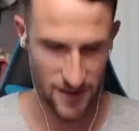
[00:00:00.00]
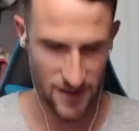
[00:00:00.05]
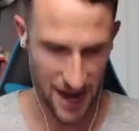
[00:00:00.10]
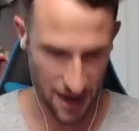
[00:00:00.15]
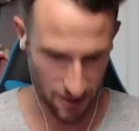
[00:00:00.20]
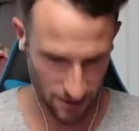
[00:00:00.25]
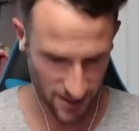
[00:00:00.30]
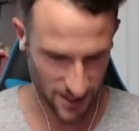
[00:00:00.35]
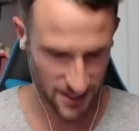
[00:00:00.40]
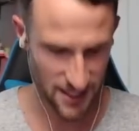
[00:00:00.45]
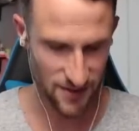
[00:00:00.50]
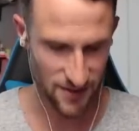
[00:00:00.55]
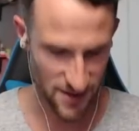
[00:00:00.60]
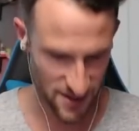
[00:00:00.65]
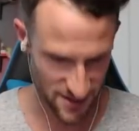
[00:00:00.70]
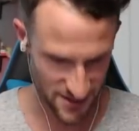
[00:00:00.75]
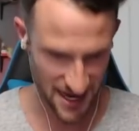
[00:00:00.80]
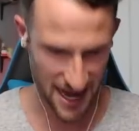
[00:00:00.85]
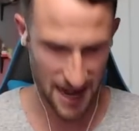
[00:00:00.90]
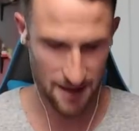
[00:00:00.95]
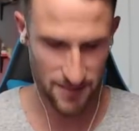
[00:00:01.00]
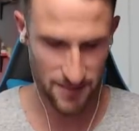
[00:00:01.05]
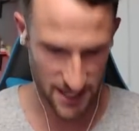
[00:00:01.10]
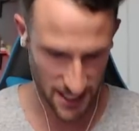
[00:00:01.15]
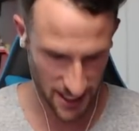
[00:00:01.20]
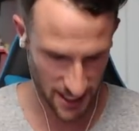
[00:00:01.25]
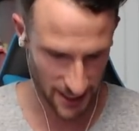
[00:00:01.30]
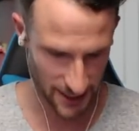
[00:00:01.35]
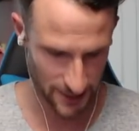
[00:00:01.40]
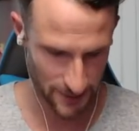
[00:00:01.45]
I would have done the same
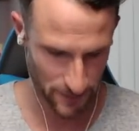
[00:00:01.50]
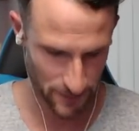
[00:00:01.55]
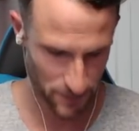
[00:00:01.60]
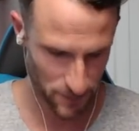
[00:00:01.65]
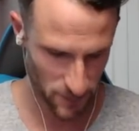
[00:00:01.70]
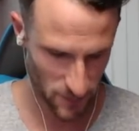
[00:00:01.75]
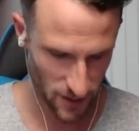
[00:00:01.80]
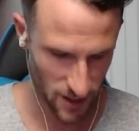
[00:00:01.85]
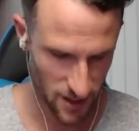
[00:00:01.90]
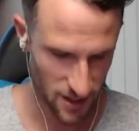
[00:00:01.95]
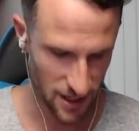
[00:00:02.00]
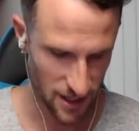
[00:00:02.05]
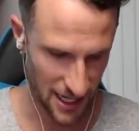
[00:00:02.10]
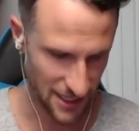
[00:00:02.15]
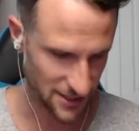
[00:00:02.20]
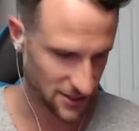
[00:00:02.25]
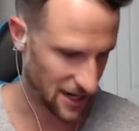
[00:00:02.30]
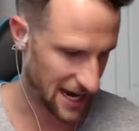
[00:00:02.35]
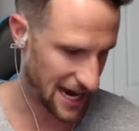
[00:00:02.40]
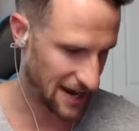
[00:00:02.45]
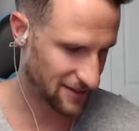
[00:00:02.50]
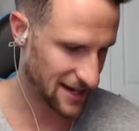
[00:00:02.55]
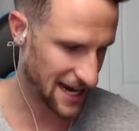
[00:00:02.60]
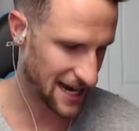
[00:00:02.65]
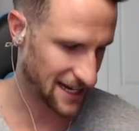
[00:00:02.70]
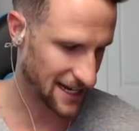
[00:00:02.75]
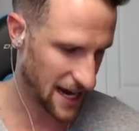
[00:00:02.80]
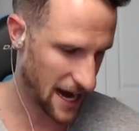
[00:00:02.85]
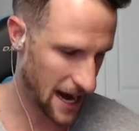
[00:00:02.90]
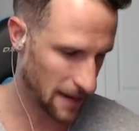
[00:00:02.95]
thing. All right, so I've
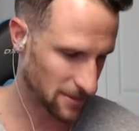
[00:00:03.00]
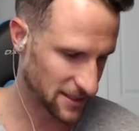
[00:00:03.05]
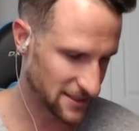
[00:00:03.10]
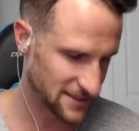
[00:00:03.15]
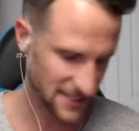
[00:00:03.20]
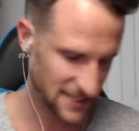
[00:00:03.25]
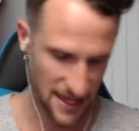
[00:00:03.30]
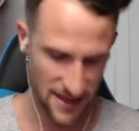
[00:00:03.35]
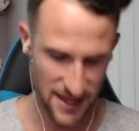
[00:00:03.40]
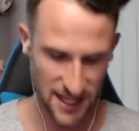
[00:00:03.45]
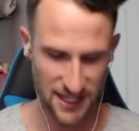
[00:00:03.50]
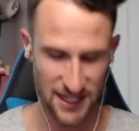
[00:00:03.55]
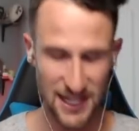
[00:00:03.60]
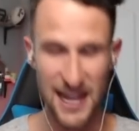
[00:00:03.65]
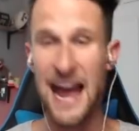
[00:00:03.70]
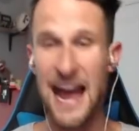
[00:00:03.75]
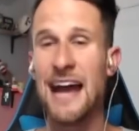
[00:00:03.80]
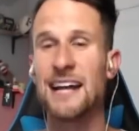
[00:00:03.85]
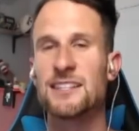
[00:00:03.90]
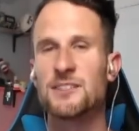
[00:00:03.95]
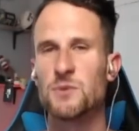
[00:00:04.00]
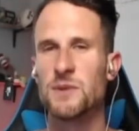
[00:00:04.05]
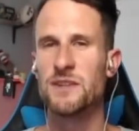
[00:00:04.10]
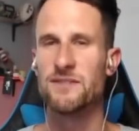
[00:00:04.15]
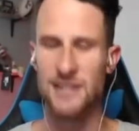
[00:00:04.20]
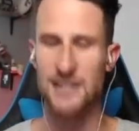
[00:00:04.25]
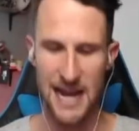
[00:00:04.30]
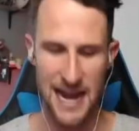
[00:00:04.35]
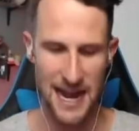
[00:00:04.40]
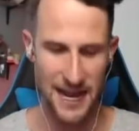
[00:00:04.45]
got Goblins, and then last we've
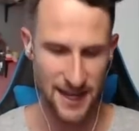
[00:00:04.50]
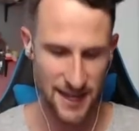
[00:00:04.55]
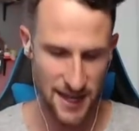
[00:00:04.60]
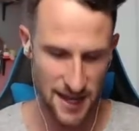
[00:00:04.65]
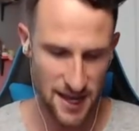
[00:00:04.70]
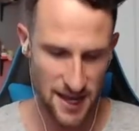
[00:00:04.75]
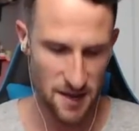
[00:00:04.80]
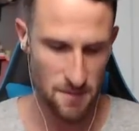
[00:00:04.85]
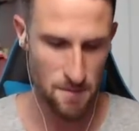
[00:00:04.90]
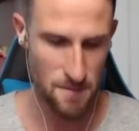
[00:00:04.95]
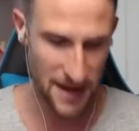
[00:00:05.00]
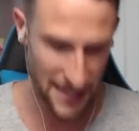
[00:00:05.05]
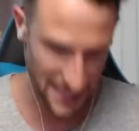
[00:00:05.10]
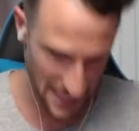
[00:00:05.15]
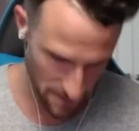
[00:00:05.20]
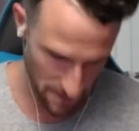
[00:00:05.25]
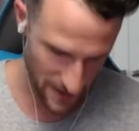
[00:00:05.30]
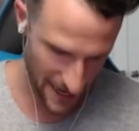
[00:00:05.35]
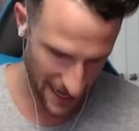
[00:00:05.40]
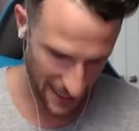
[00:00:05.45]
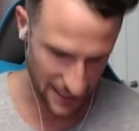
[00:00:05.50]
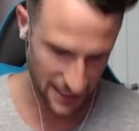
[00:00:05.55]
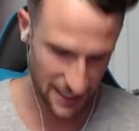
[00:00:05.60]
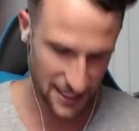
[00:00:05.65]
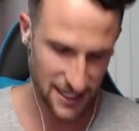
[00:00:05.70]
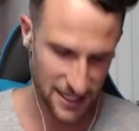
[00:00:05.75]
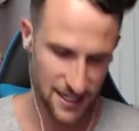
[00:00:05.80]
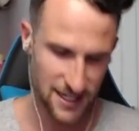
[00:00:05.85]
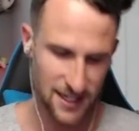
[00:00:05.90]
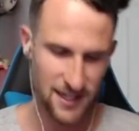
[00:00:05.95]
got Mini
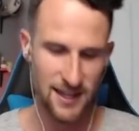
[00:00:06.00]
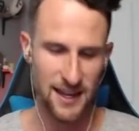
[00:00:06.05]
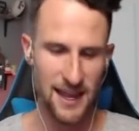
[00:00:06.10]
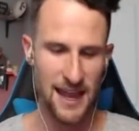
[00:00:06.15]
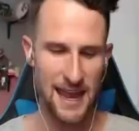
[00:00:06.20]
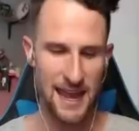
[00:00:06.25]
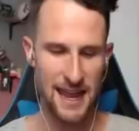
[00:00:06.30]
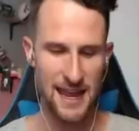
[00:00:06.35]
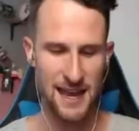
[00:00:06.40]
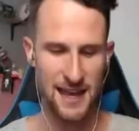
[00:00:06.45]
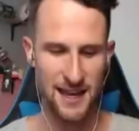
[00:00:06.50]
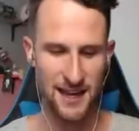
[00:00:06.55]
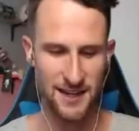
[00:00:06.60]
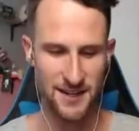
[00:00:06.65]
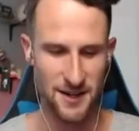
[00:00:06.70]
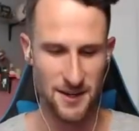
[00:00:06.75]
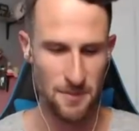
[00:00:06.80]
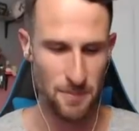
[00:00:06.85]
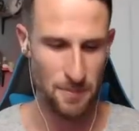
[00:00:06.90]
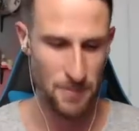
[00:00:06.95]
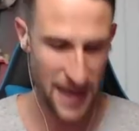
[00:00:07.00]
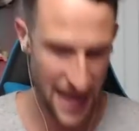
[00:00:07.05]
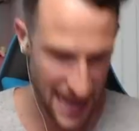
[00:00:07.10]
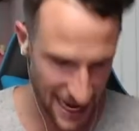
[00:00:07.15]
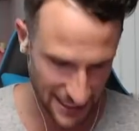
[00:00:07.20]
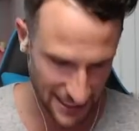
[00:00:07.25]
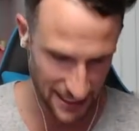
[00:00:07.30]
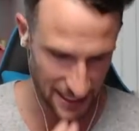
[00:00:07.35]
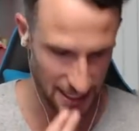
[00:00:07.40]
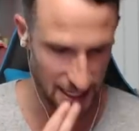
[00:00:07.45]
Pekka and
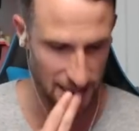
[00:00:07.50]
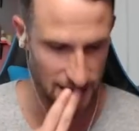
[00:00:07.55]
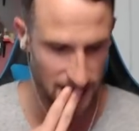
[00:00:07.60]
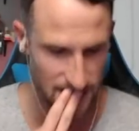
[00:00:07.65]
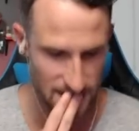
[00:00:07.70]
Pekka.